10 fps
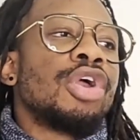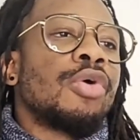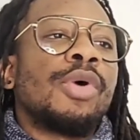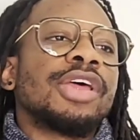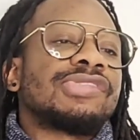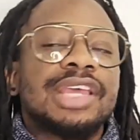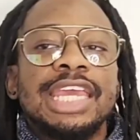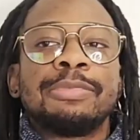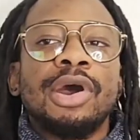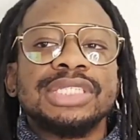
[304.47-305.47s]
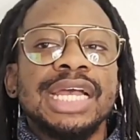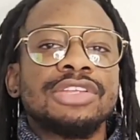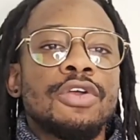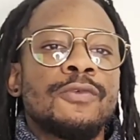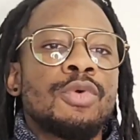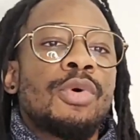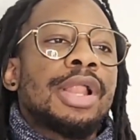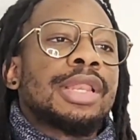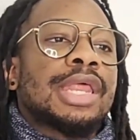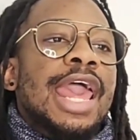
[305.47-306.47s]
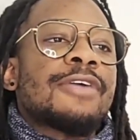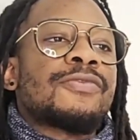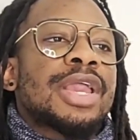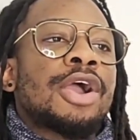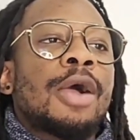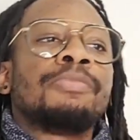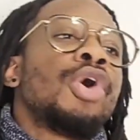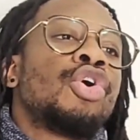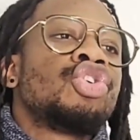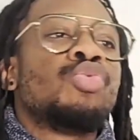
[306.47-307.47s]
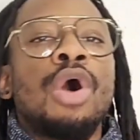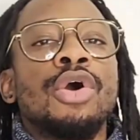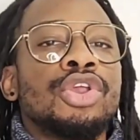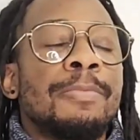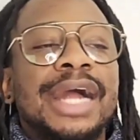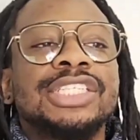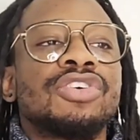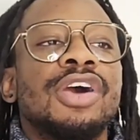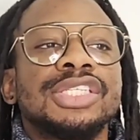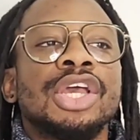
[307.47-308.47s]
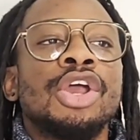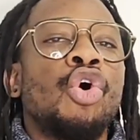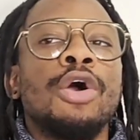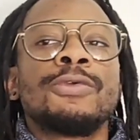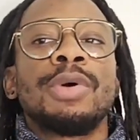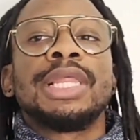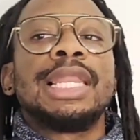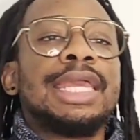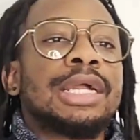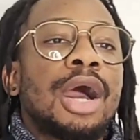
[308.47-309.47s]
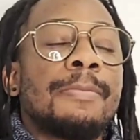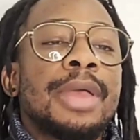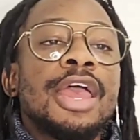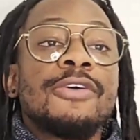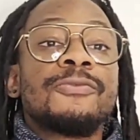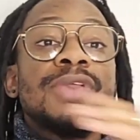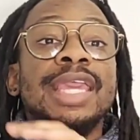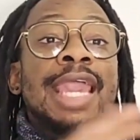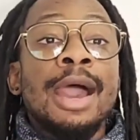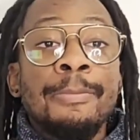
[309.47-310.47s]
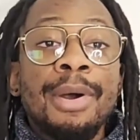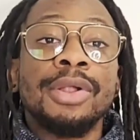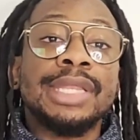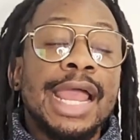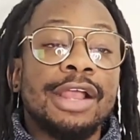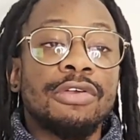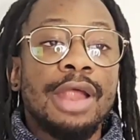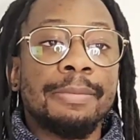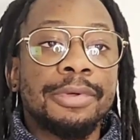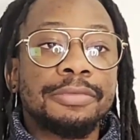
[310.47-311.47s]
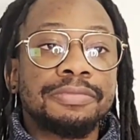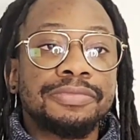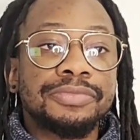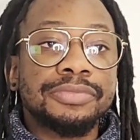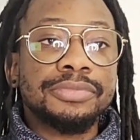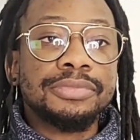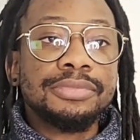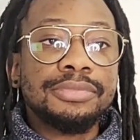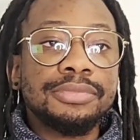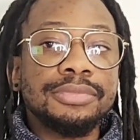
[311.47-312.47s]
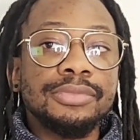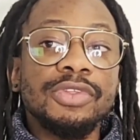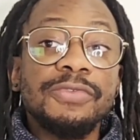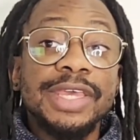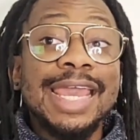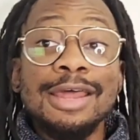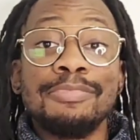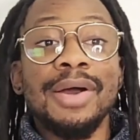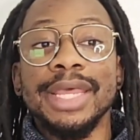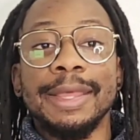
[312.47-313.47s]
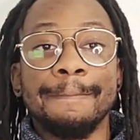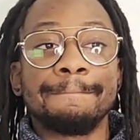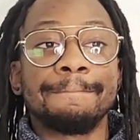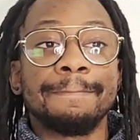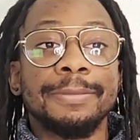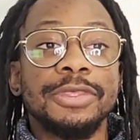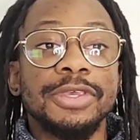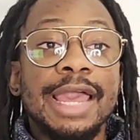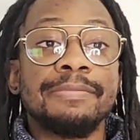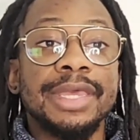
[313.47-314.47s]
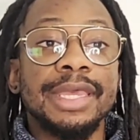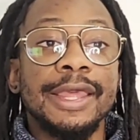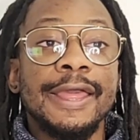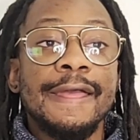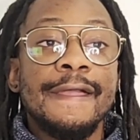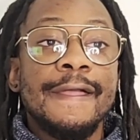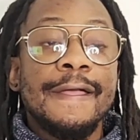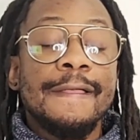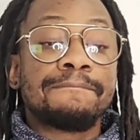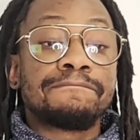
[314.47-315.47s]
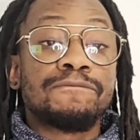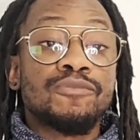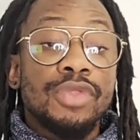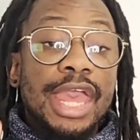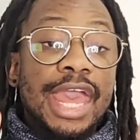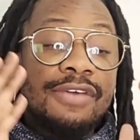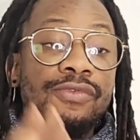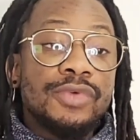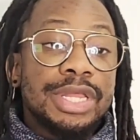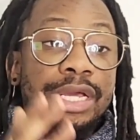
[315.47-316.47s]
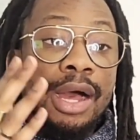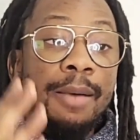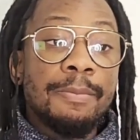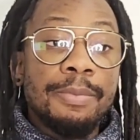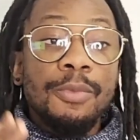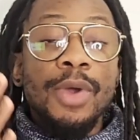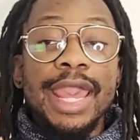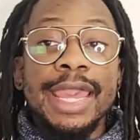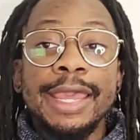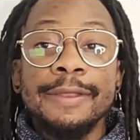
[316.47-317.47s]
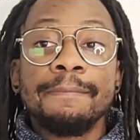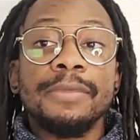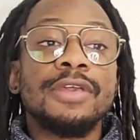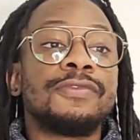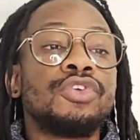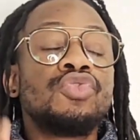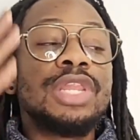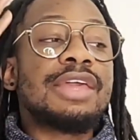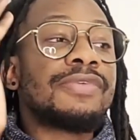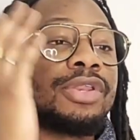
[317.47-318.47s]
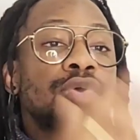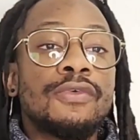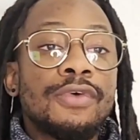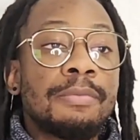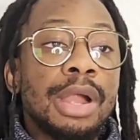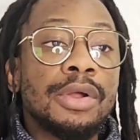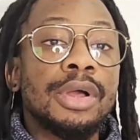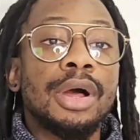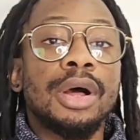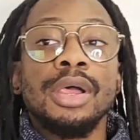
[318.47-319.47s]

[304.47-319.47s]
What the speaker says: want us to keep Arteta if we won the FA Cup? No, you won't. You banter us. Or we won the League Cup. Forget about that crap. Forget about it. You get me? Every cup we're in, if you live in North America,